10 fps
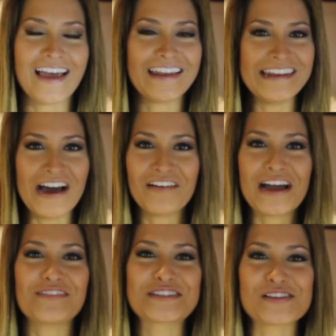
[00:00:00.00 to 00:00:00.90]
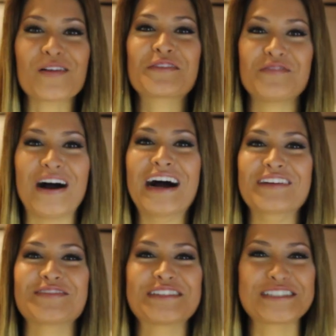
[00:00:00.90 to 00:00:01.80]
and now I have a solid
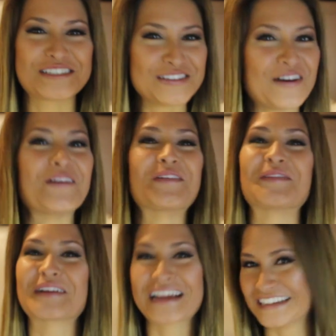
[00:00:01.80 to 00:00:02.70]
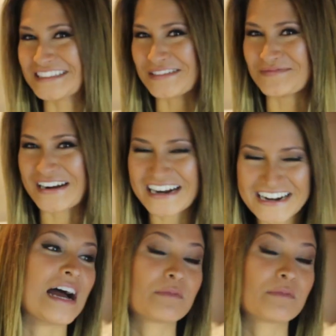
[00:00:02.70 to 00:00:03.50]
5, so we're getting somewhere.